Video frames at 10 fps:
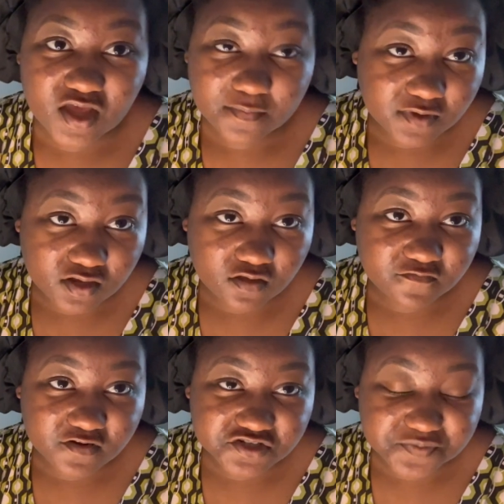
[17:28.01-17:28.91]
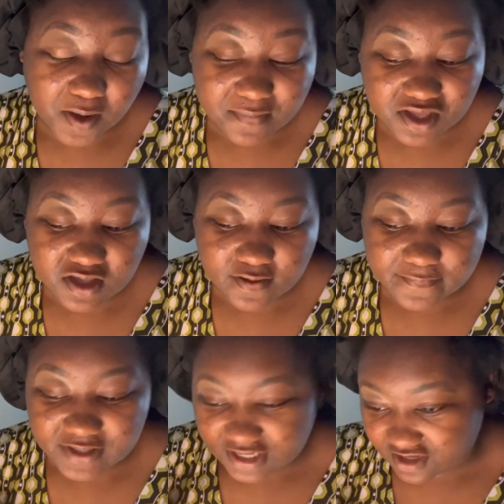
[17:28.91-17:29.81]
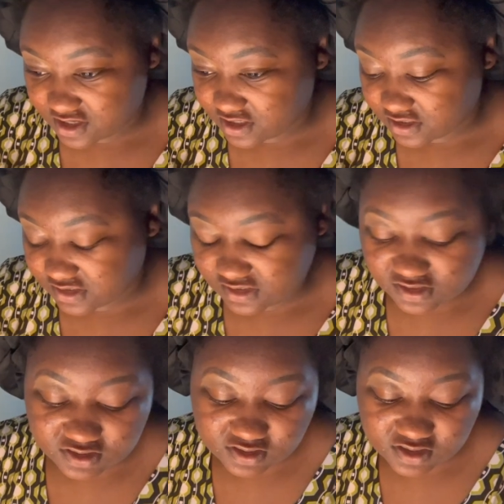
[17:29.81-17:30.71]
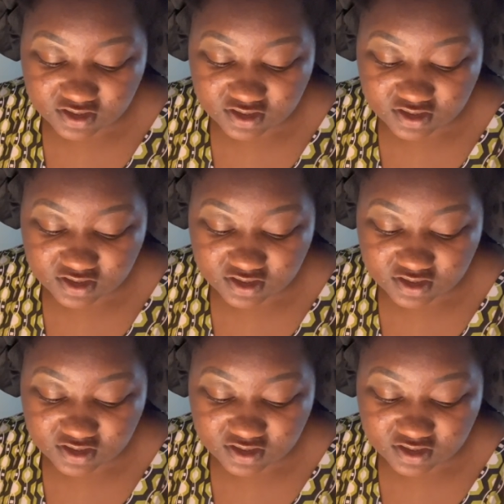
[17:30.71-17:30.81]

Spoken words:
I'm gonna go finish my makeup, and